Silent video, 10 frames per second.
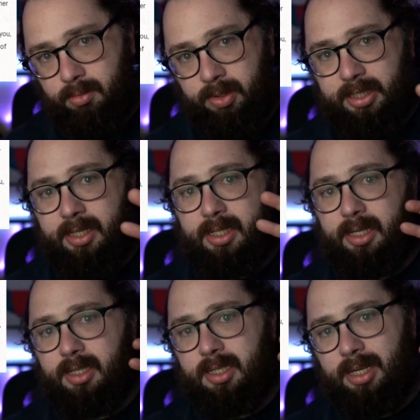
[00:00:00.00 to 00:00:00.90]

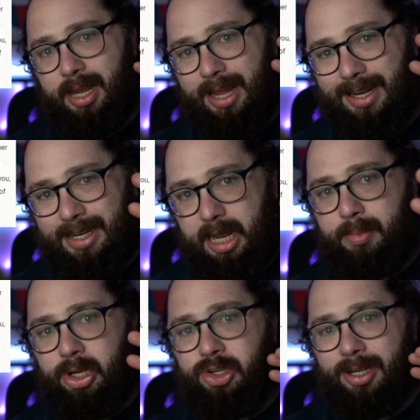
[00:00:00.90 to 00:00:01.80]
resistance, and
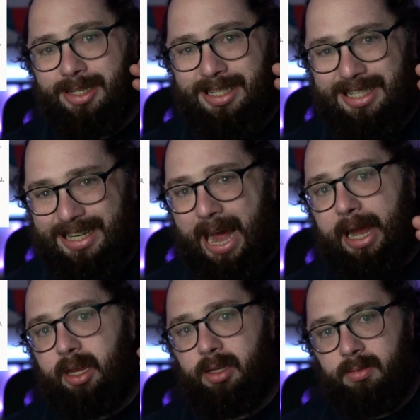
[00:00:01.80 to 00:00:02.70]
damage
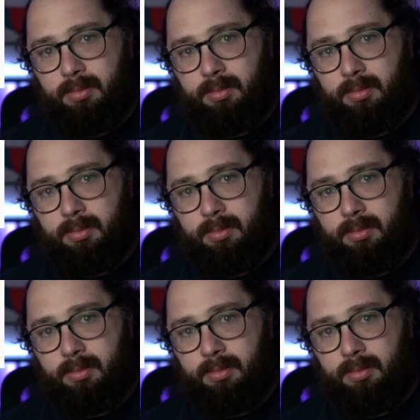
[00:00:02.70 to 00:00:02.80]
stack.